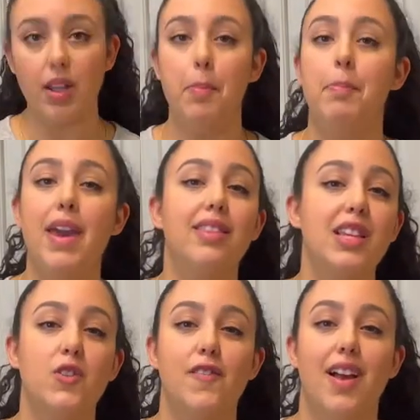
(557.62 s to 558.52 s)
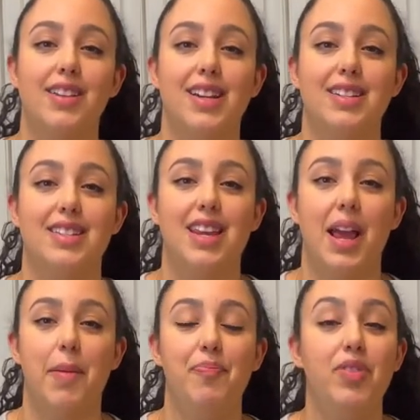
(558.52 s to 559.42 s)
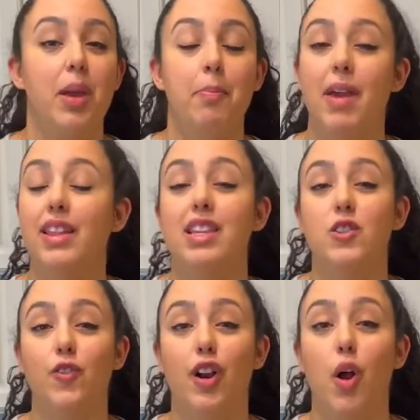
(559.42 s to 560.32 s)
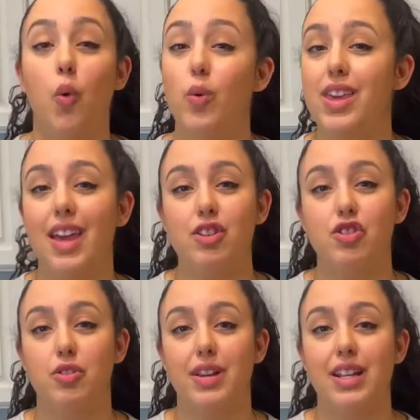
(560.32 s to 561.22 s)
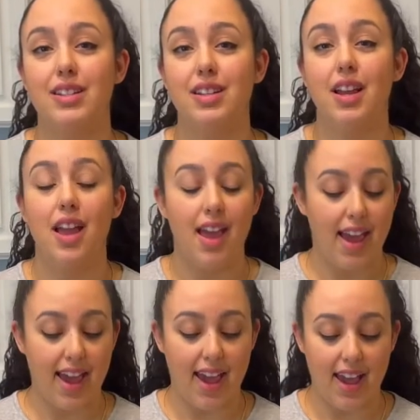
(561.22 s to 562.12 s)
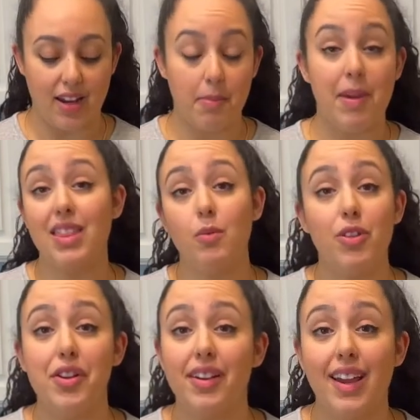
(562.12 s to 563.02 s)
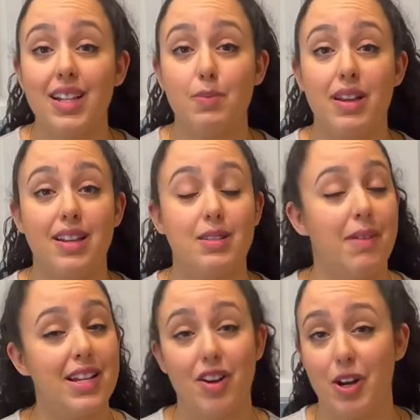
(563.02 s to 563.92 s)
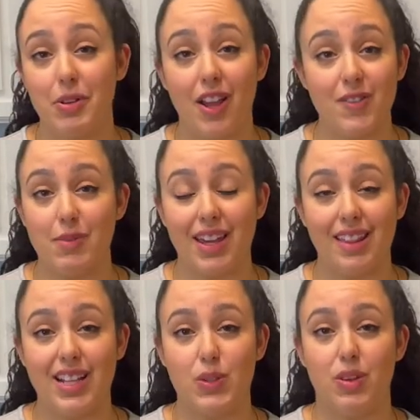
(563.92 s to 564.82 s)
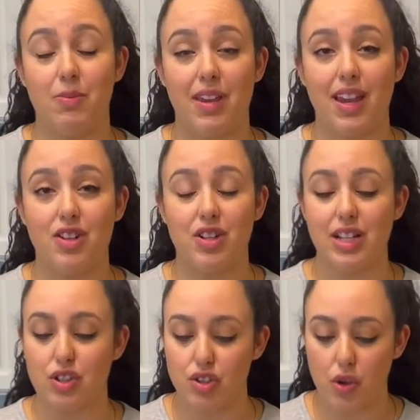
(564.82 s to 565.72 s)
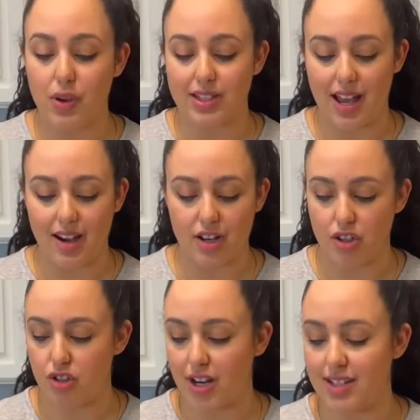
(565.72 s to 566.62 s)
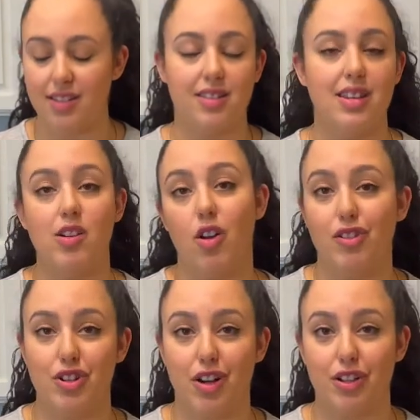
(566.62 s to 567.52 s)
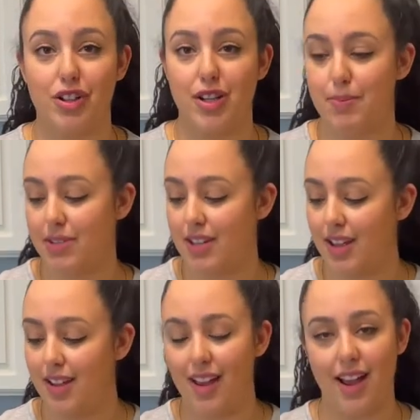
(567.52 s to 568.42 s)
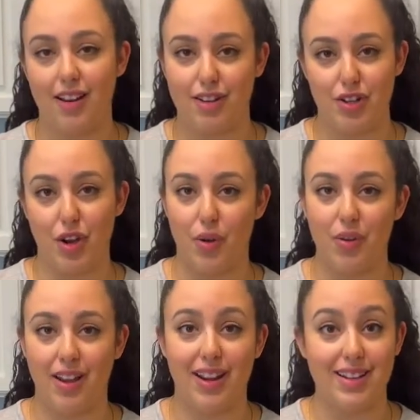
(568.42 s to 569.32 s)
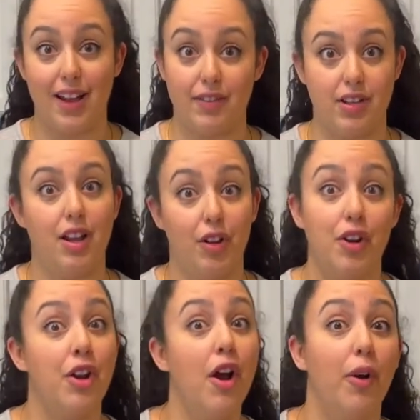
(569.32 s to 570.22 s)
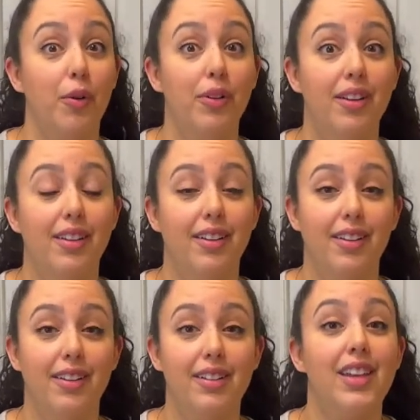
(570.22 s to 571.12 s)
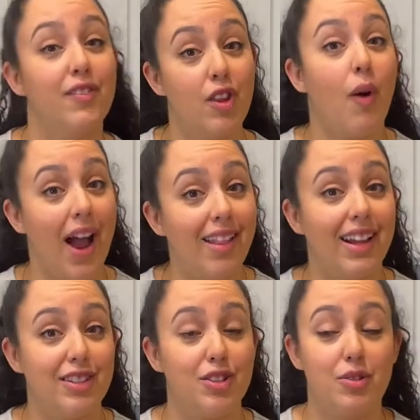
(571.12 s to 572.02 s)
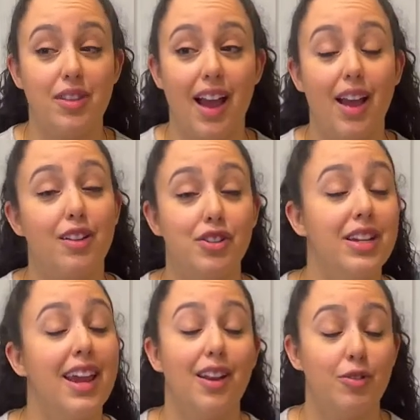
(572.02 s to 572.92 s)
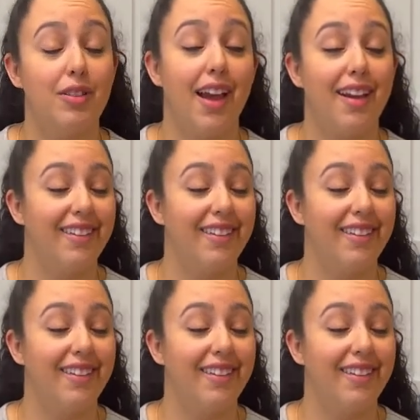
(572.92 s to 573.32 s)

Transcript: Make these for Valentine's Day. Make these for a weekend treat, and make them with your kids, because my daughter loves making these with me and she gets so excited and she tries to sneak all the chocolate chips out of the dough, and I have to tell her no. Even though I like to do that, she can't do that.